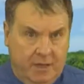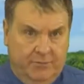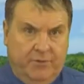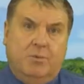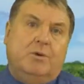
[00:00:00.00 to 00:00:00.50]

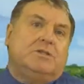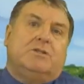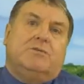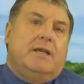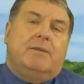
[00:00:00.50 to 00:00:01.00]
If you want
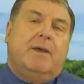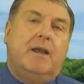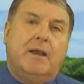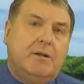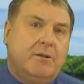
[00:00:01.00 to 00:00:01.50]
to read
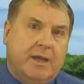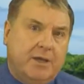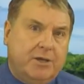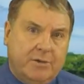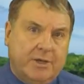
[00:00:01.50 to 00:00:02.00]
about it, look
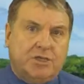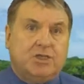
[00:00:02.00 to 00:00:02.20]
in You Can